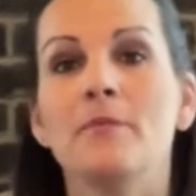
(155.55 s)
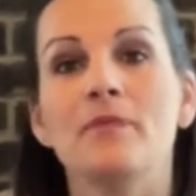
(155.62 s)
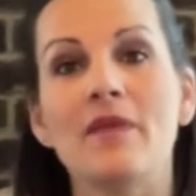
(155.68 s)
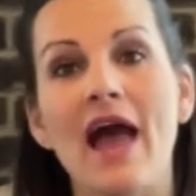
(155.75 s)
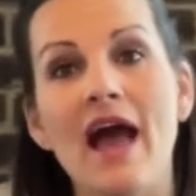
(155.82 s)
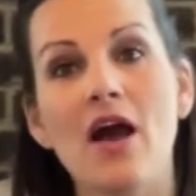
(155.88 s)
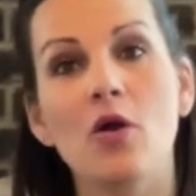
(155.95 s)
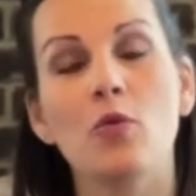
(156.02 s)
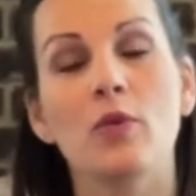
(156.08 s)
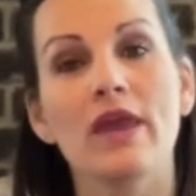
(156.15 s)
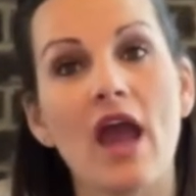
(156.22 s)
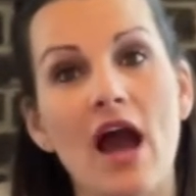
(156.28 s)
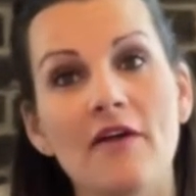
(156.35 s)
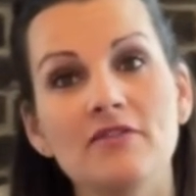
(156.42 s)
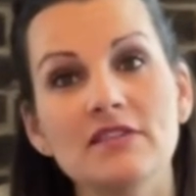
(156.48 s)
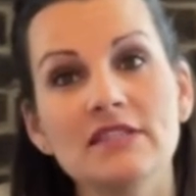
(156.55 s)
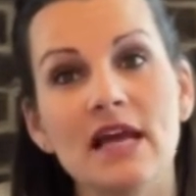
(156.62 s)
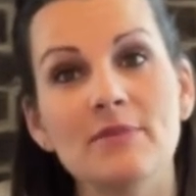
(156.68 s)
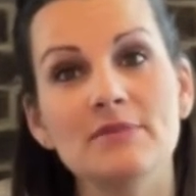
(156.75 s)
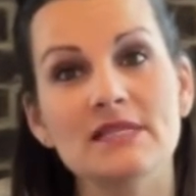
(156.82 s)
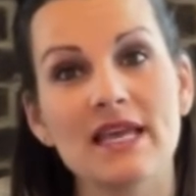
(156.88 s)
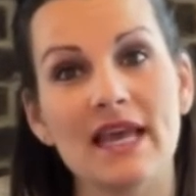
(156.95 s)
Now, we
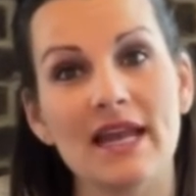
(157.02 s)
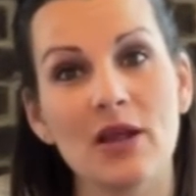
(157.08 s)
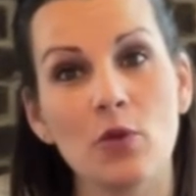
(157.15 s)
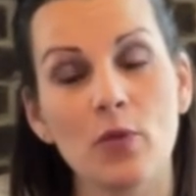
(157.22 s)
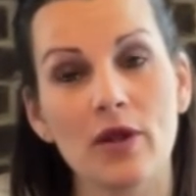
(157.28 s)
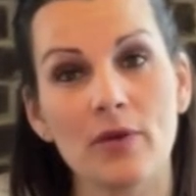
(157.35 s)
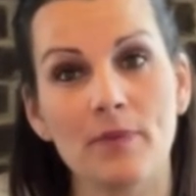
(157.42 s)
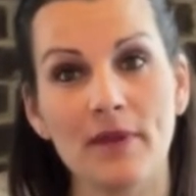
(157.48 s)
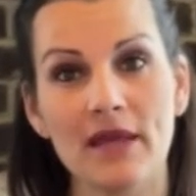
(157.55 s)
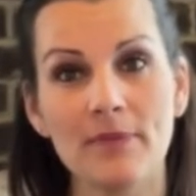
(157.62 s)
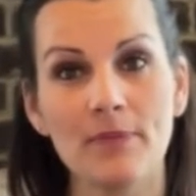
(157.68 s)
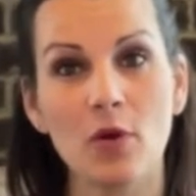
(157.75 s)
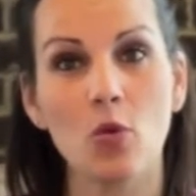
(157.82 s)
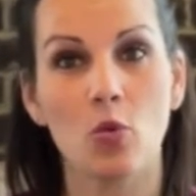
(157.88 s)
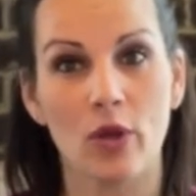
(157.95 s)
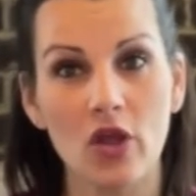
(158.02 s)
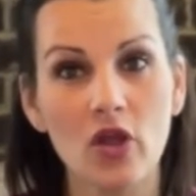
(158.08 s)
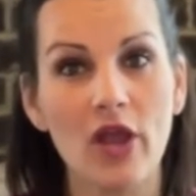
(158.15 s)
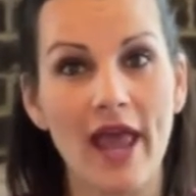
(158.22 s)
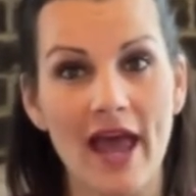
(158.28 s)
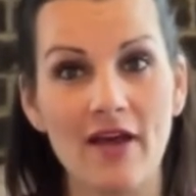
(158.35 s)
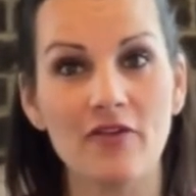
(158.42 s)
oftentimes get it where people
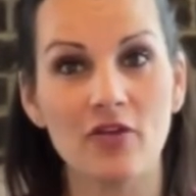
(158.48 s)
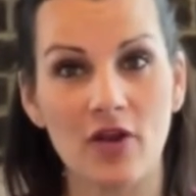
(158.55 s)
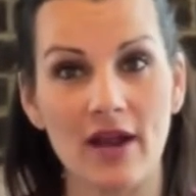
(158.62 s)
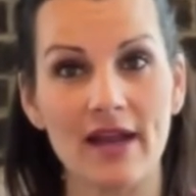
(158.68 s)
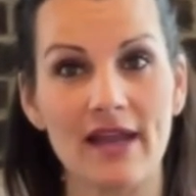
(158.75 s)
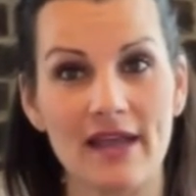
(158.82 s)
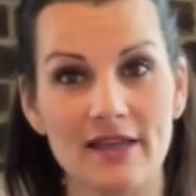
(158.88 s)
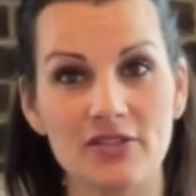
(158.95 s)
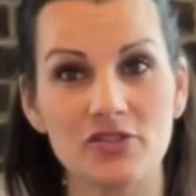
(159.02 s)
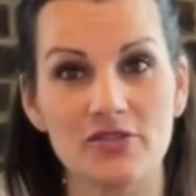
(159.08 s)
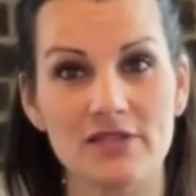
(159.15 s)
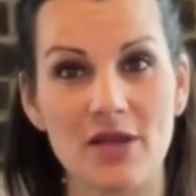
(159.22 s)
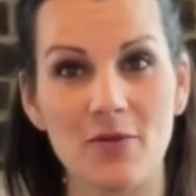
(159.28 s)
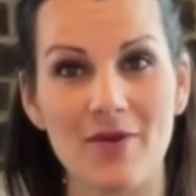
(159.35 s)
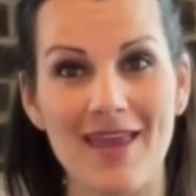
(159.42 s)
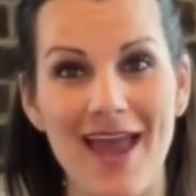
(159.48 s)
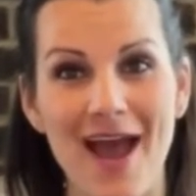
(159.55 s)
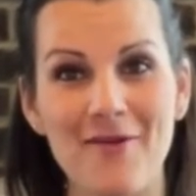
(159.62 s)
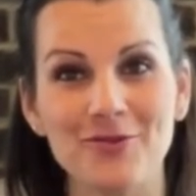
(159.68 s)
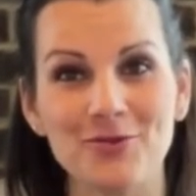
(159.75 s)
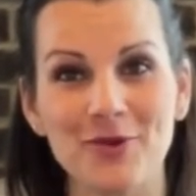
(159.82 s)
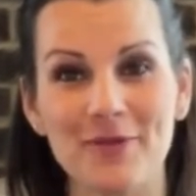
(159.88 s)
will have credit issues that we
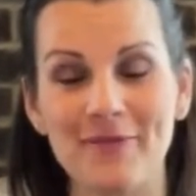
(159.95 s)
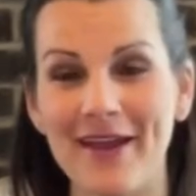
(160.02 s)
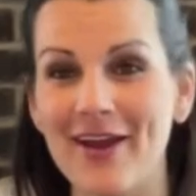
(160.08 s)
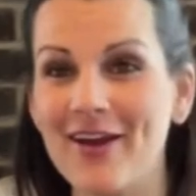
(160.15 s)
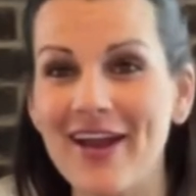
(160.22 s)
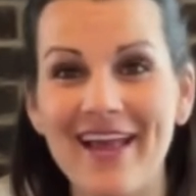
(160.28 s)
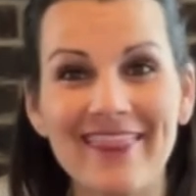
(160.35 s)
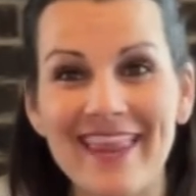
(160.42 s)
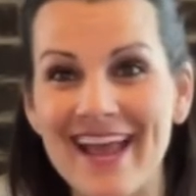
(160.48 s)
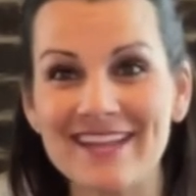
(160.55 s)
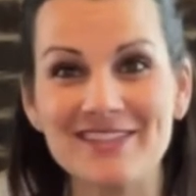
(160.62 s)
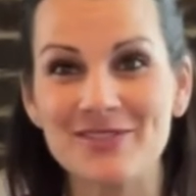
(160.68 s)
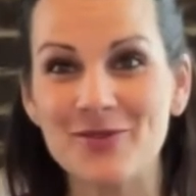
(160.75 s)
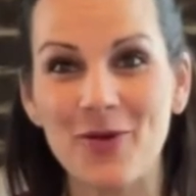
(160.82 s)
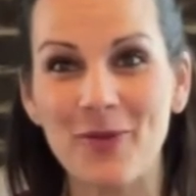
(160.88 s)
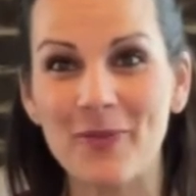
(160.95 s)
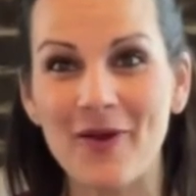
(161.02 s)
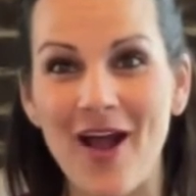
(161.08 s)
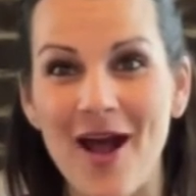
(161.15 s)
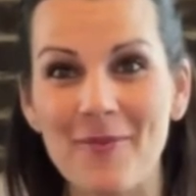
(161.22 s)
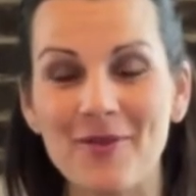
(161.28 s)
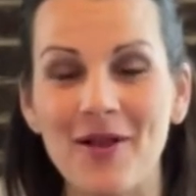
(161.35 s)
have to repair, and that's no
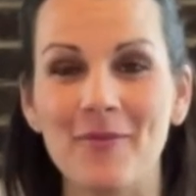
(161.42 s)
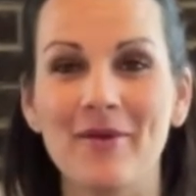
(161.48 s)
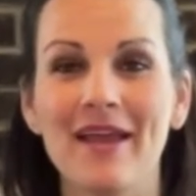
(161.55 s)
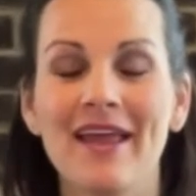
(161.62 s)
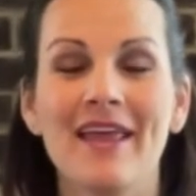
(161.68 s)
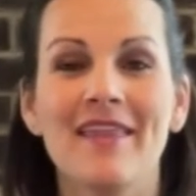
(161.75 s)
problem.